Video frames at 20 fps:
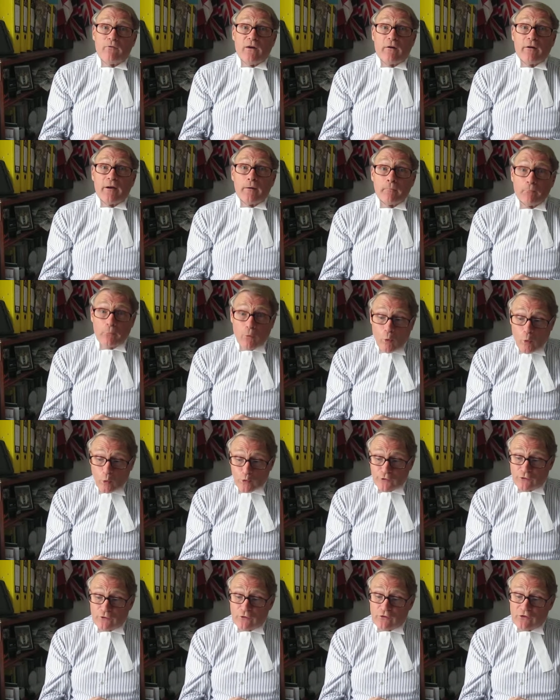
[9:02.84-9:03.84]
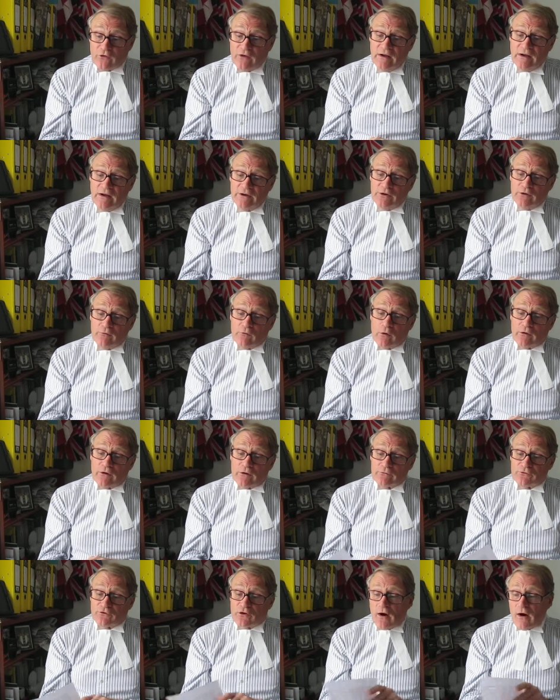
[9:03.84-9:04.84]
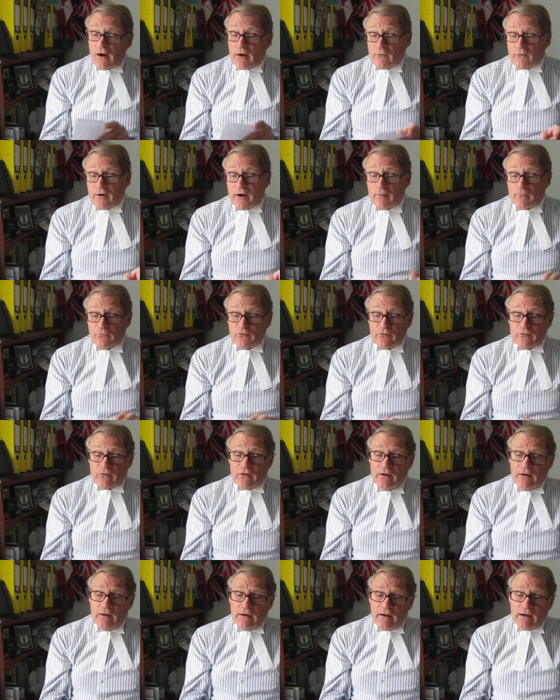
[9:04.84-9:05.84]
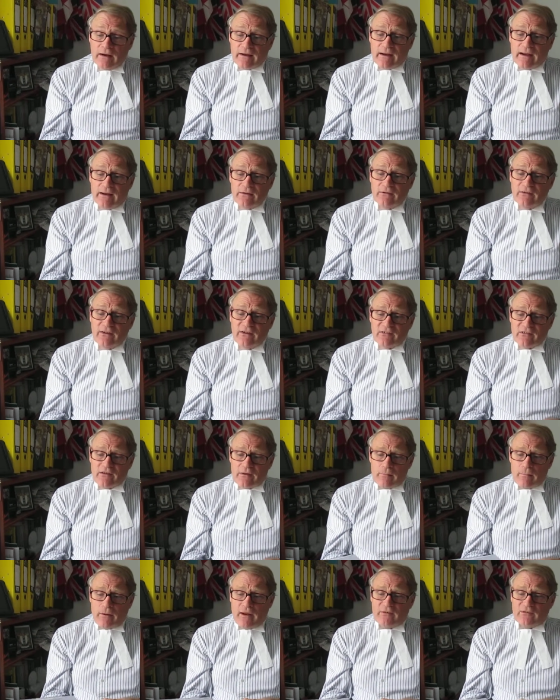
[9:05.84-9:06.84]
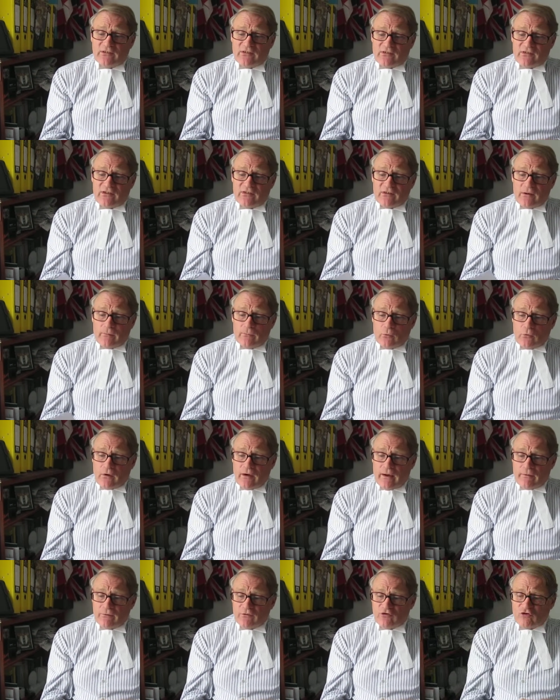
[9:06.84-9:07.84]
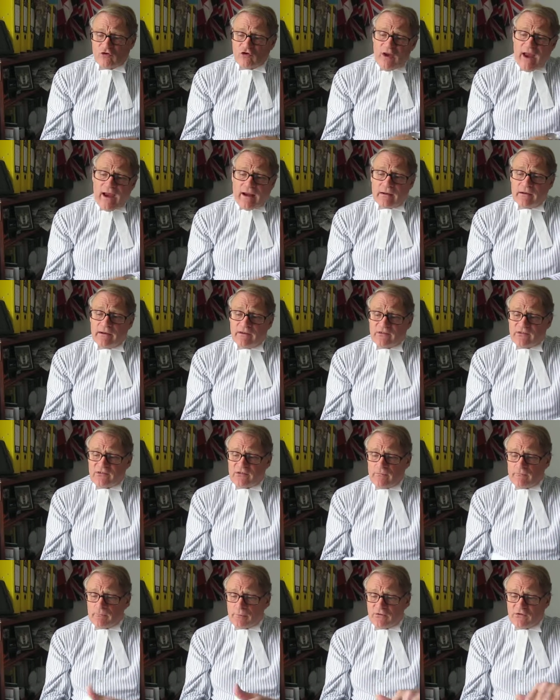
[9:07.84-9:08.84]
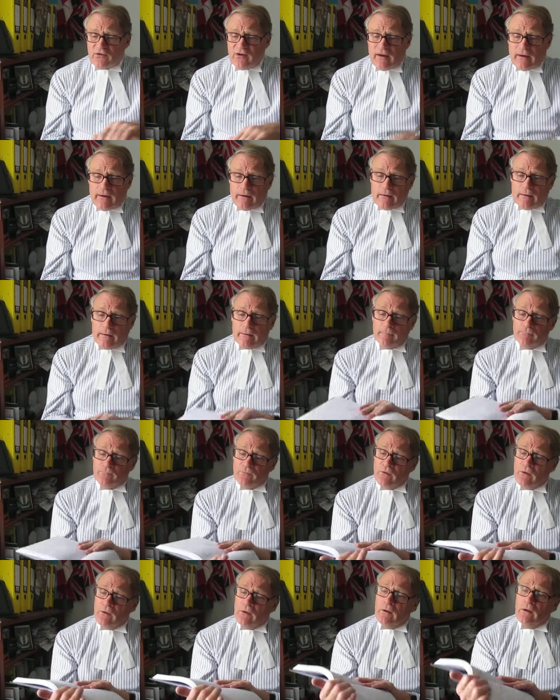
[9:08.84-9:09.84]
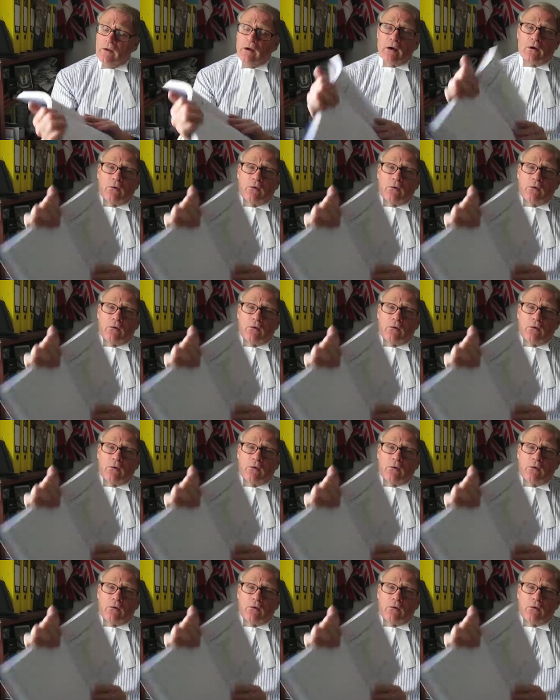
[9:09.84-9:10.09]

very important. You've got little diagrams, and again, these are the appendices I'm looking at. The checklists in particular are